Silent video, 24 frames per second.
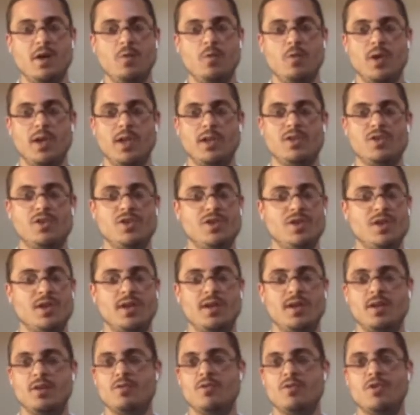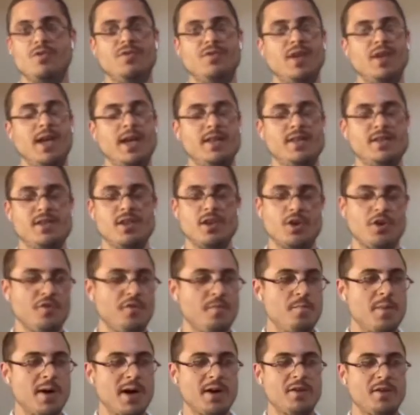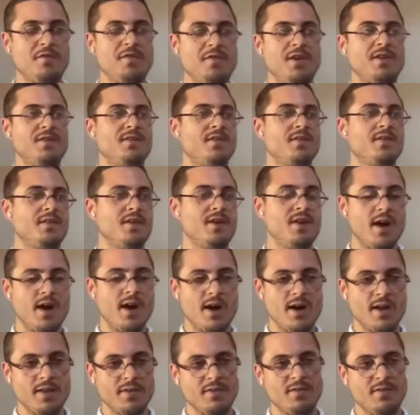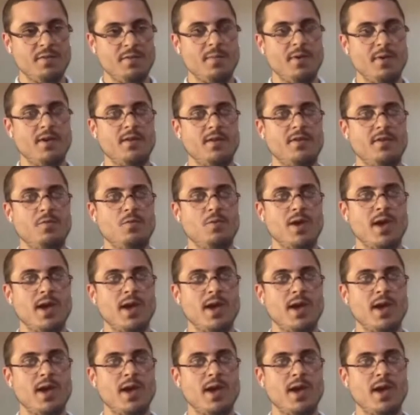which contains a lot of bug fixes, enhancements.